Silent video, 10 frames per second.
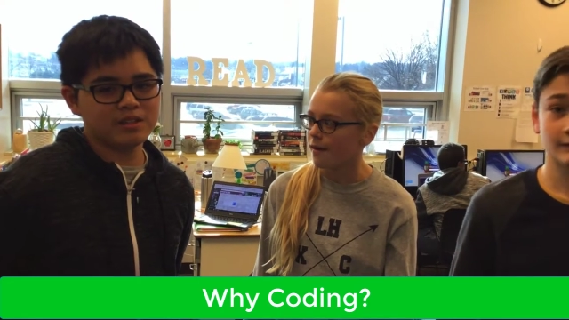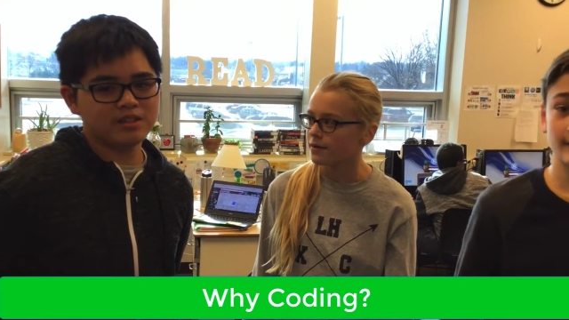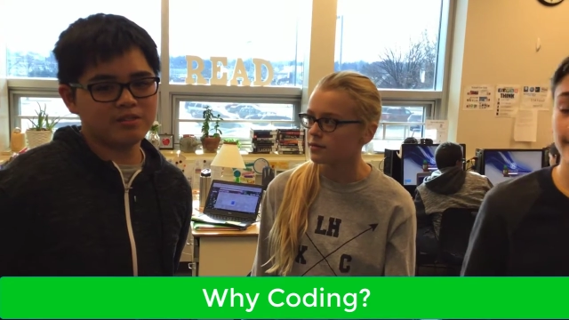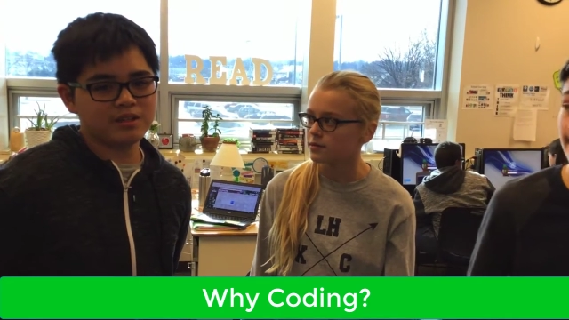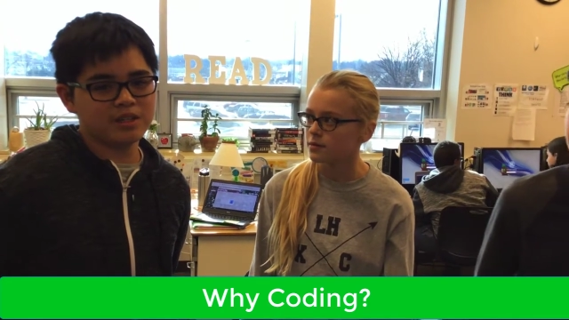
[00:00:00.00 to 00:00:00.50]

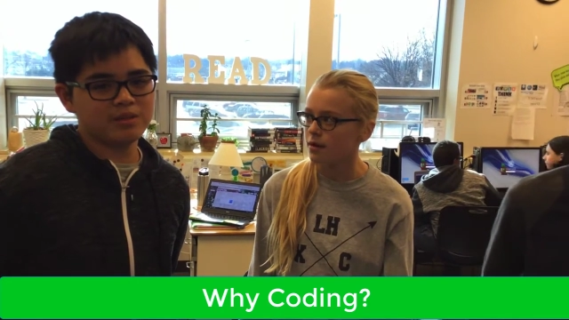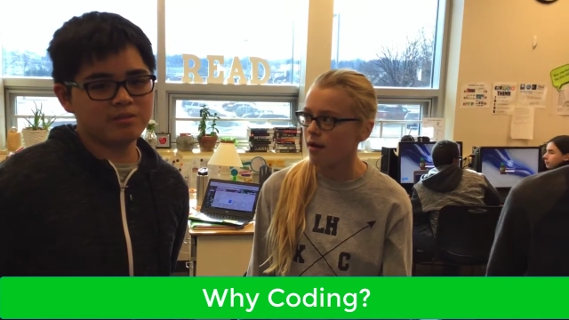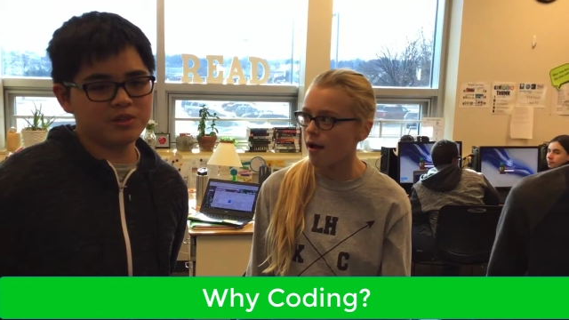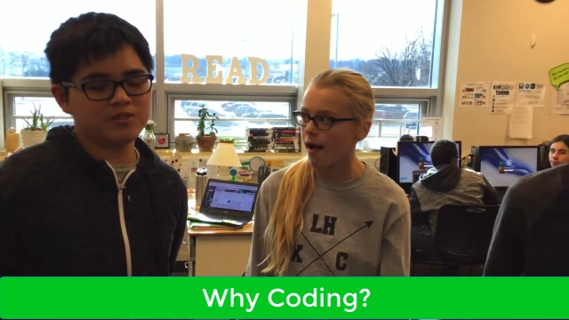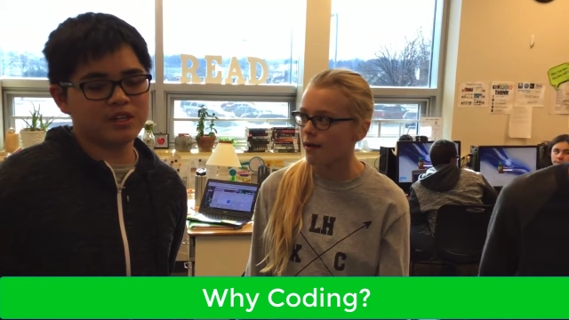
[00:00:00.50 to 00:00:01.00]
Speaker 1: you can
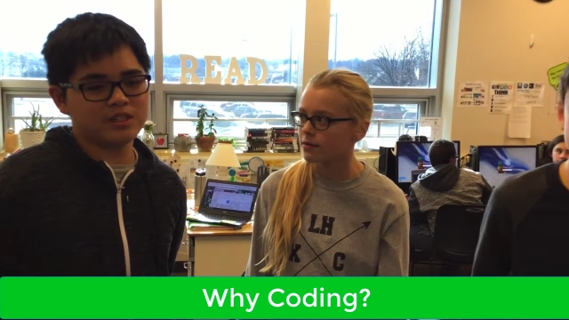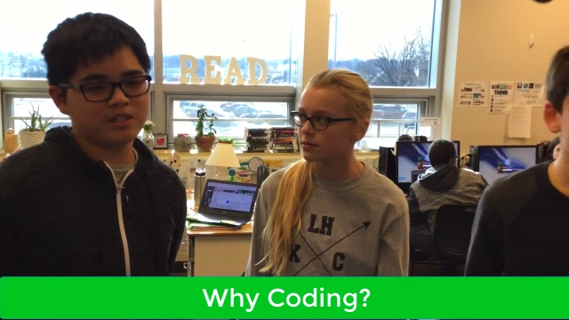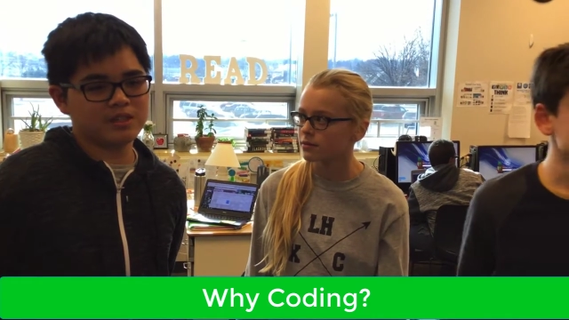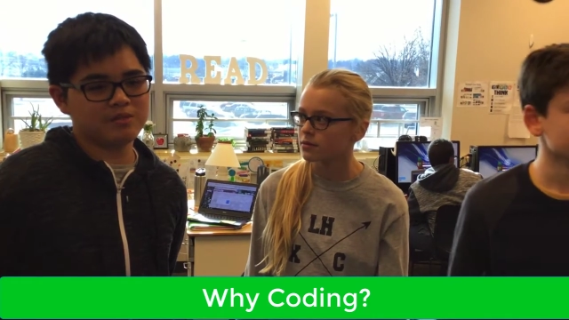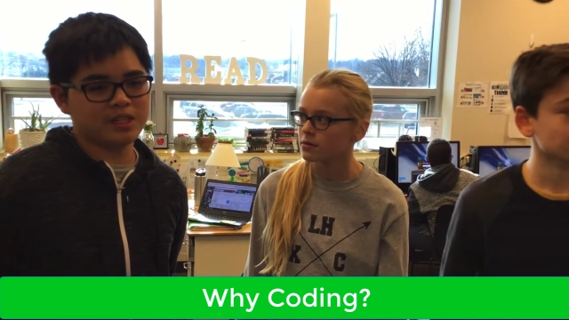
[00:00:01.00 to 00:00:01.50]
move on to
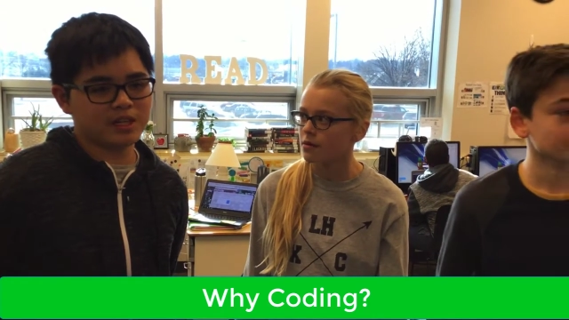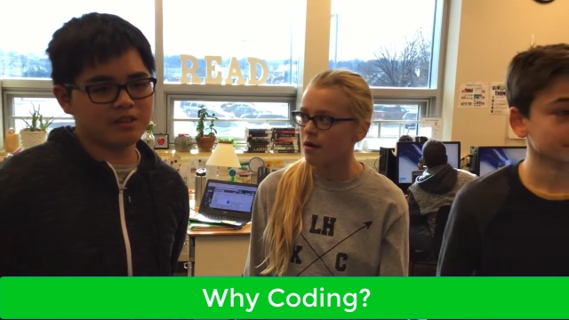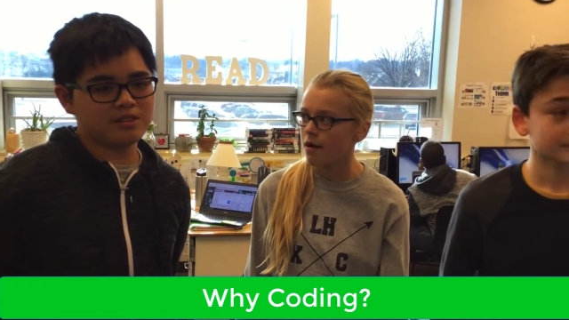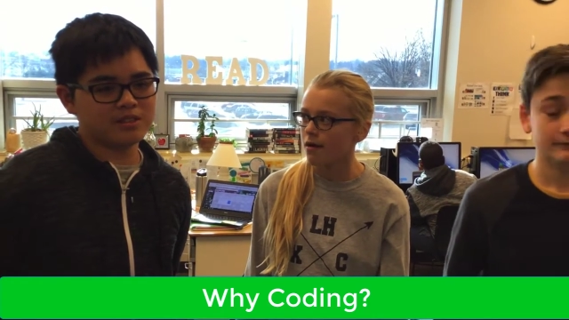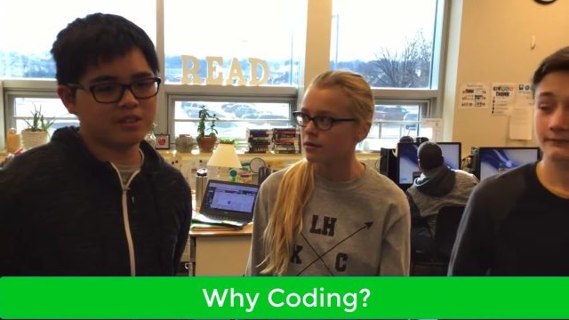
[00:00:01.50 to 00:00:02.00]
something
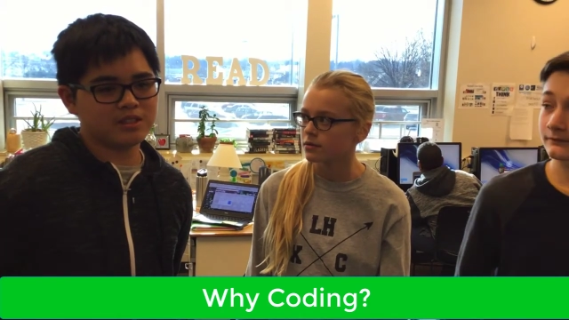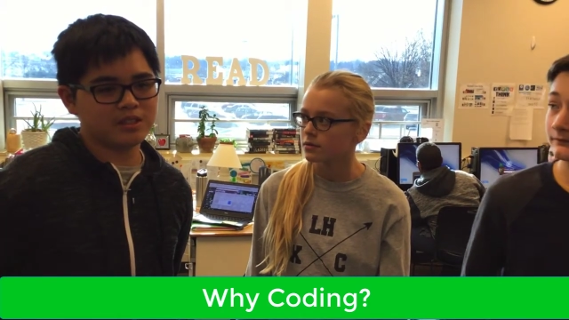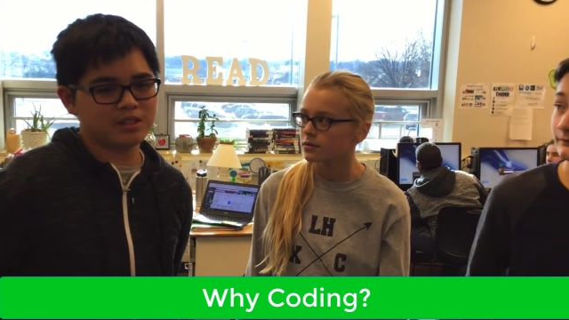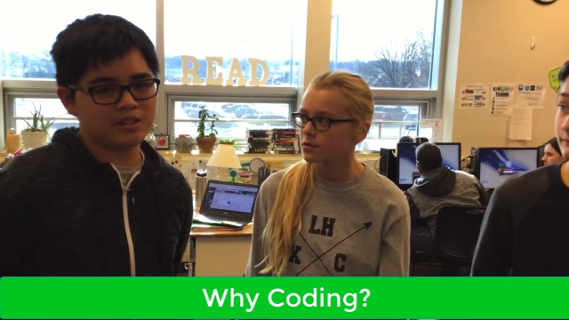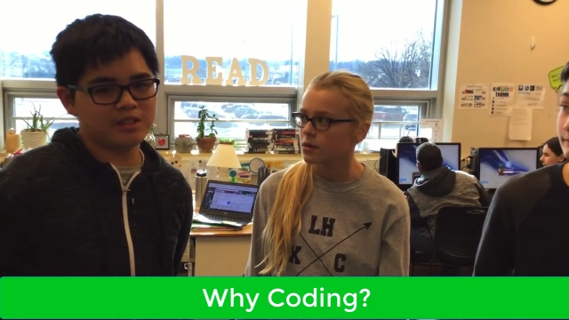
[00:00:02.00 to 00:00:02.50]
else,
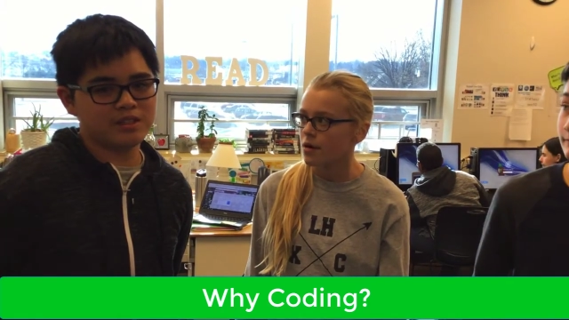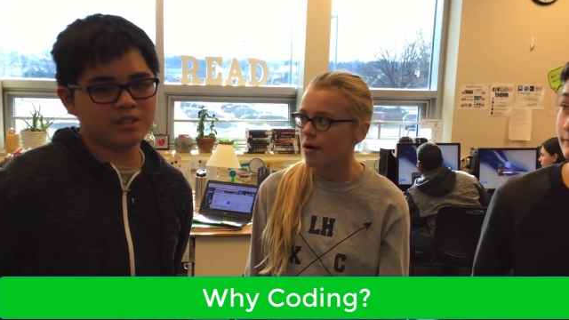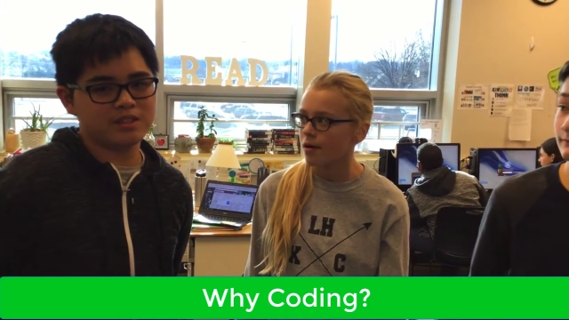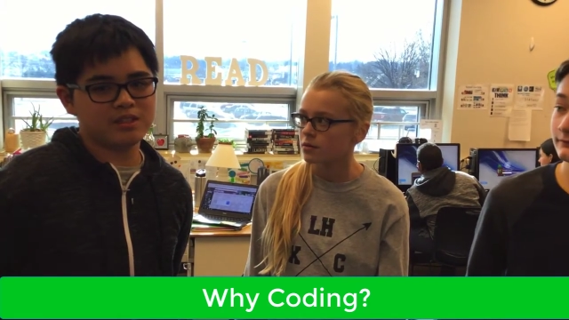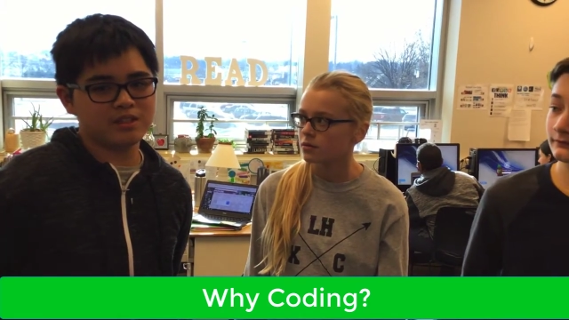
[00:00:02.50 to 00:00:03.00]
and
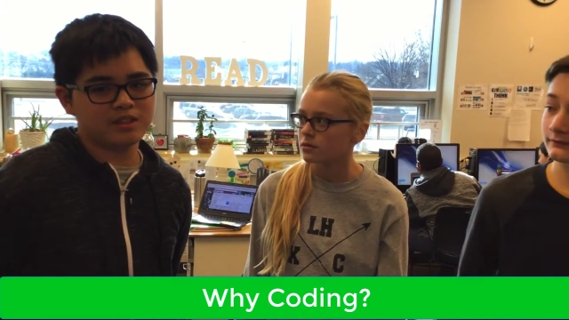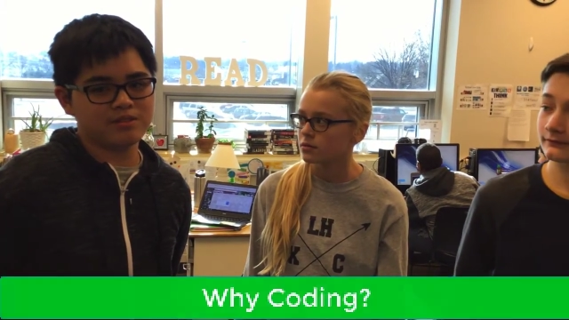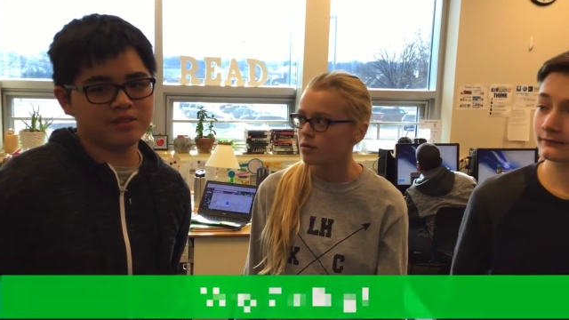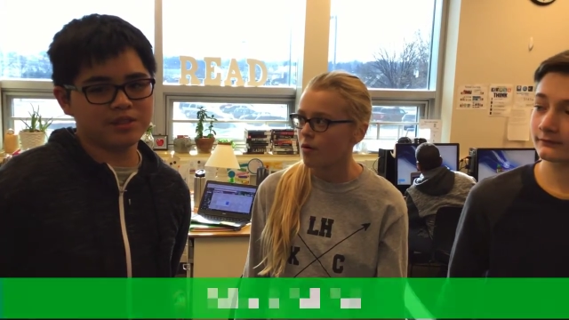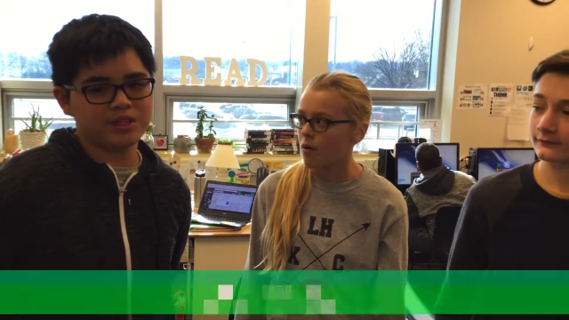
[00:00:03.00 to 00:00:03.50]
it never
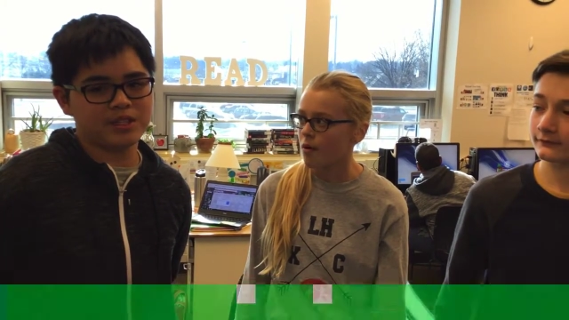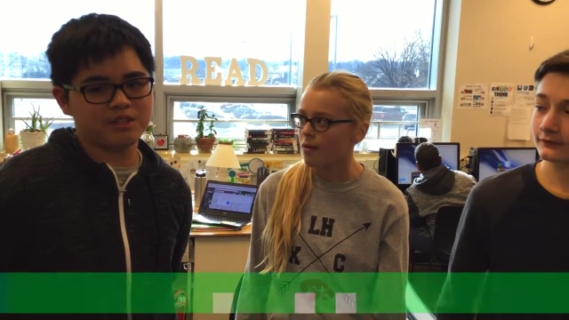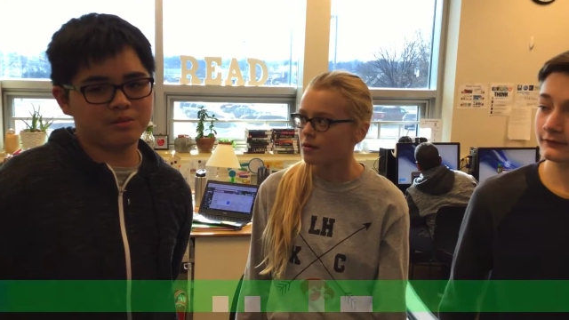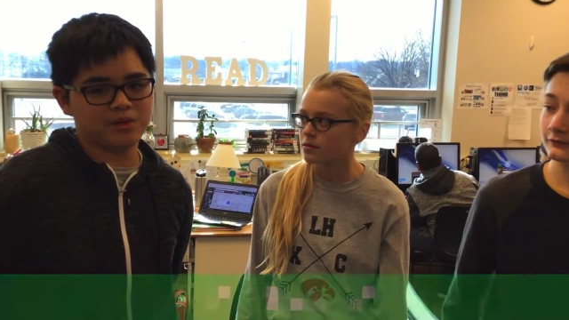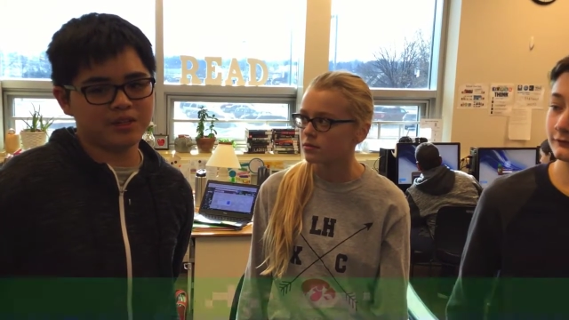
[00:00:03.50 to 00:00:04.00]
really gets
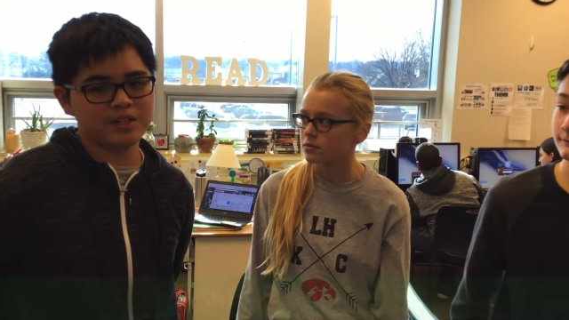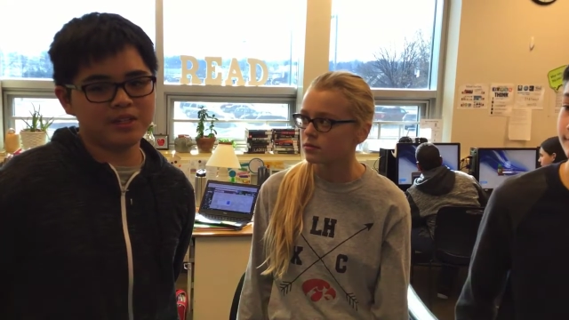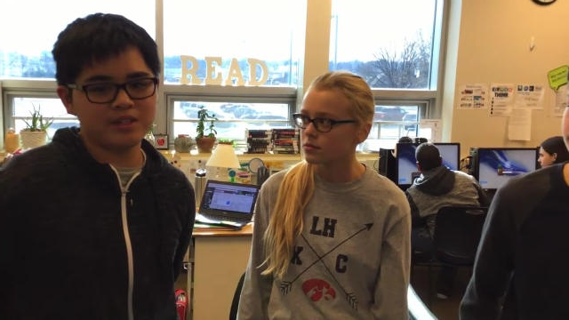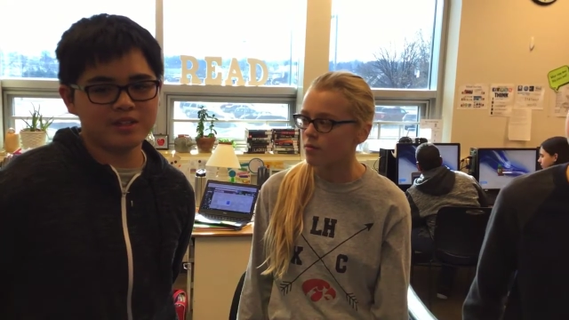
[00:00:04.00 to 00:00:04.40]
boring.